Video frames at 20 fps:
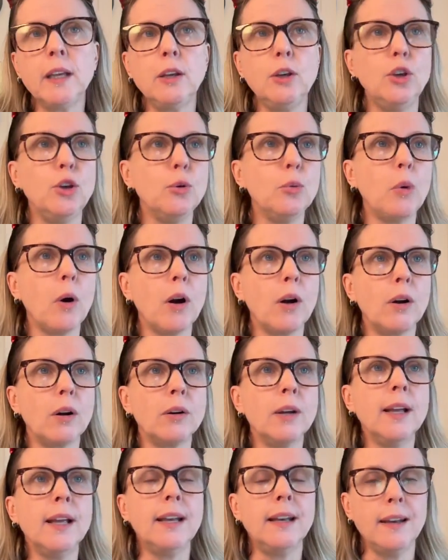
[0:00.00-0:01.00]
You
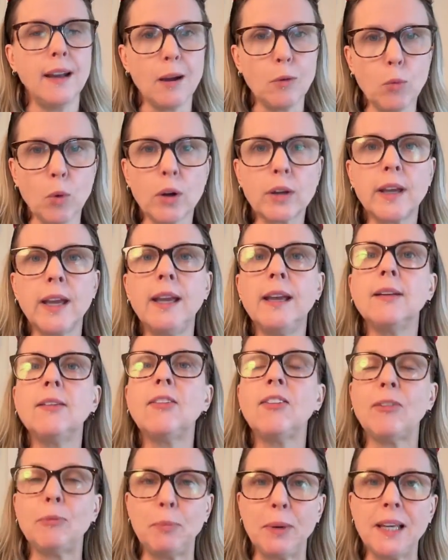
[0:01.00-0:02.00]
are networking,
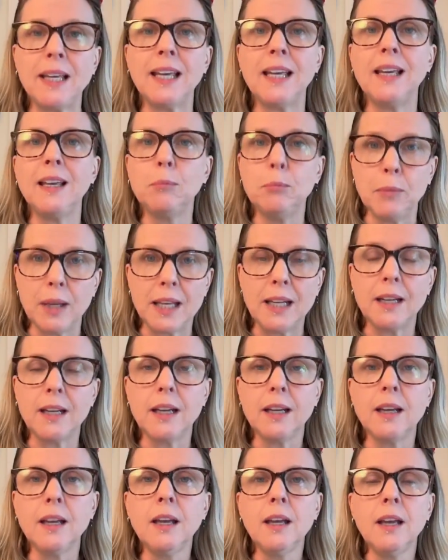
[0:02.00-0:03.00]
speaking,
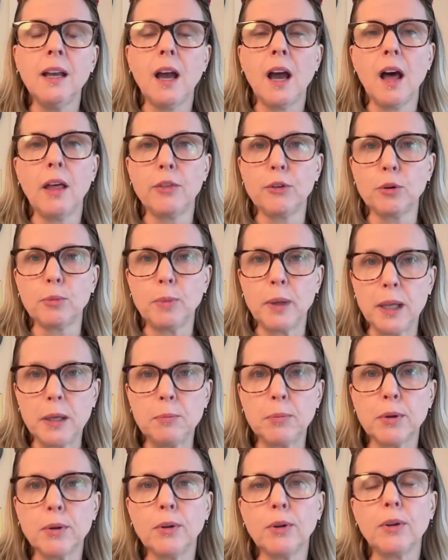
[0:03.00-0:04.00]
meeting other
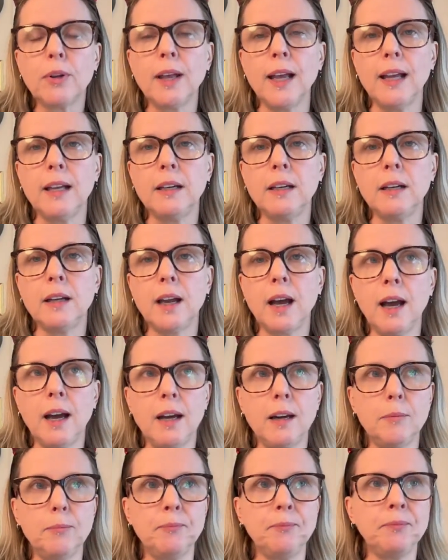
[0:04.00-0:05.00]
people, and
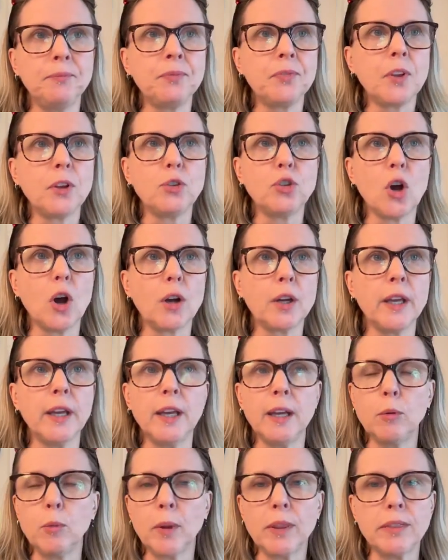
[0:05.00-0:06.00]

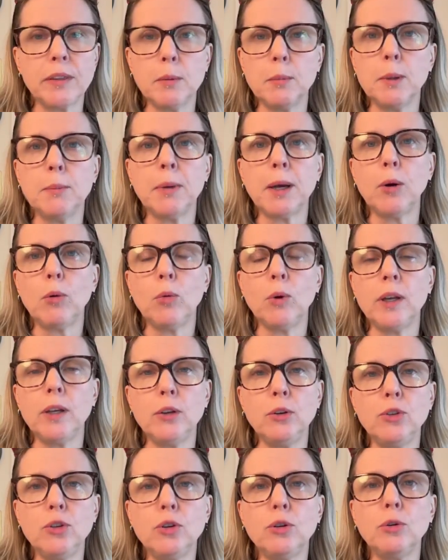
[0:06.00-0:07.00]
talking with them about what
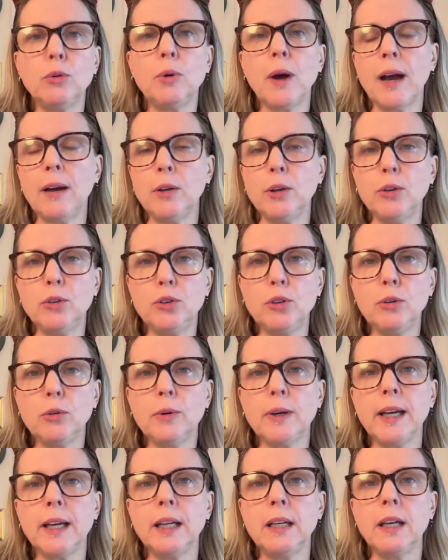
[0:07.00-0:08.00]
you do, how you do
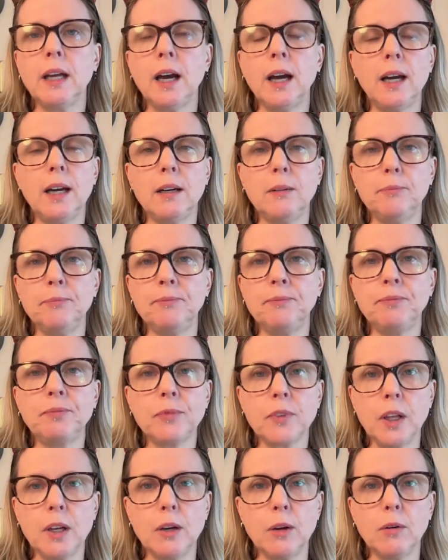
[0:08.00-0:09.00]
it,
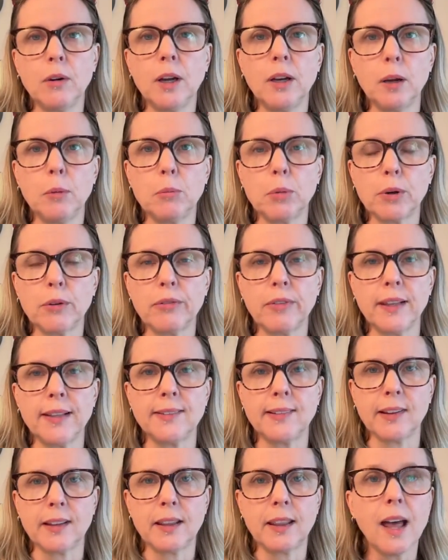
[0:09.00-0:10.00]
a number of
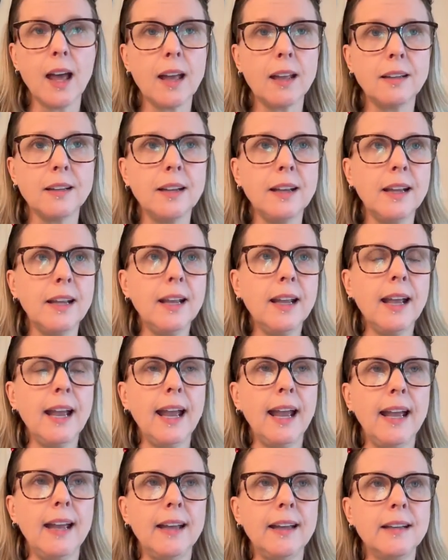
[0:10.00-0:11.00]
things like that.
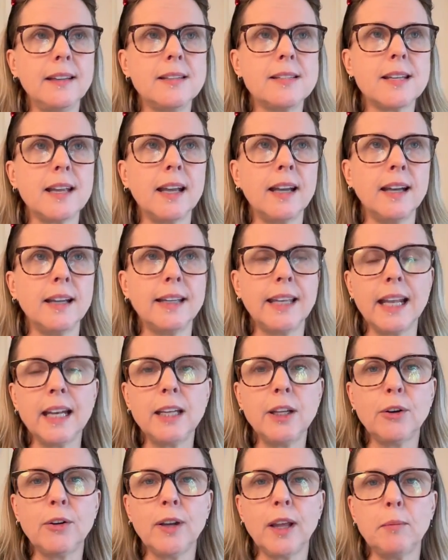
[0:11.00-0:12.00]
And getting
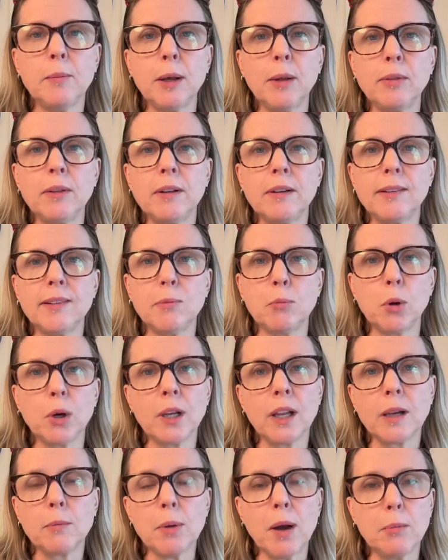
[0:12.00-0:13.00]
your name out there is more
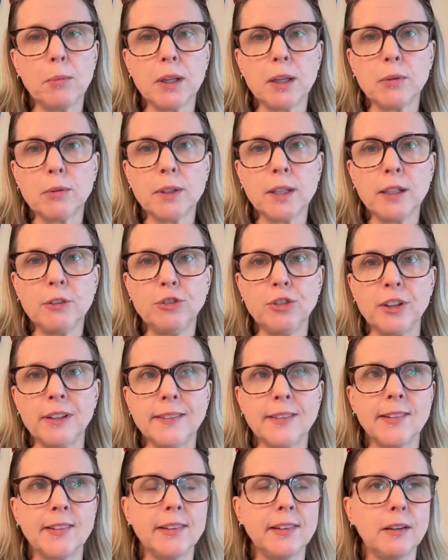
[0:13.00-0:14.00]
like public
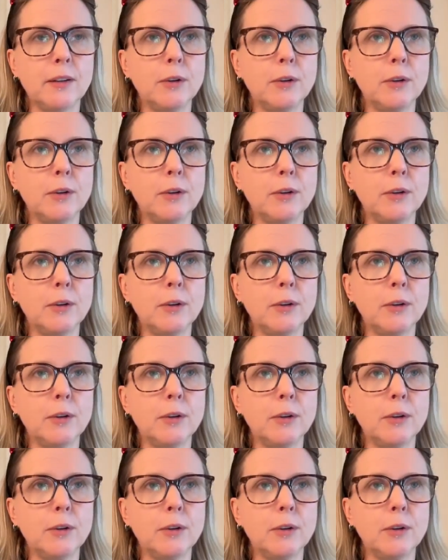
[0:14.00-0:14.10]
relations.